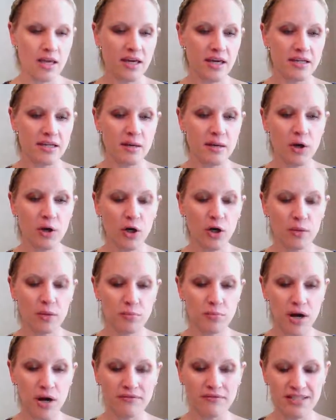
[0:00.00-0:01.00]
Yet
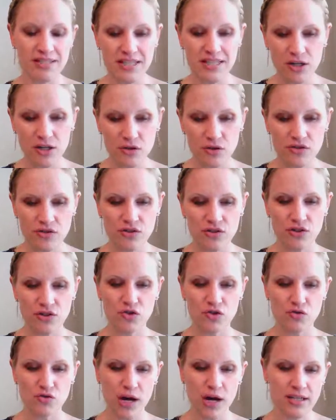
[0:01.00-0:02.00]
American privateers
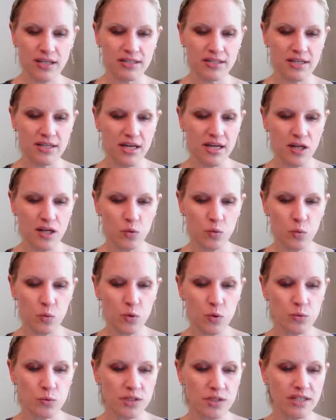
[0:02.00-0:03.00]
distracted and
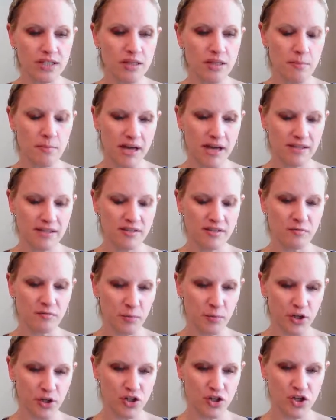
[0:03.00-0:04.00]
wounded the massive
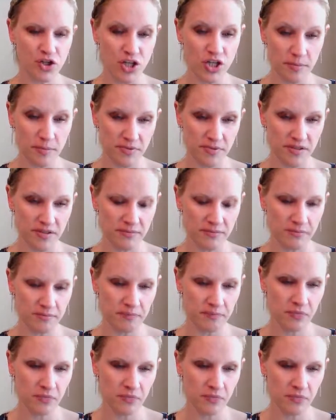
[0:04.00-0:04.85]
British ships.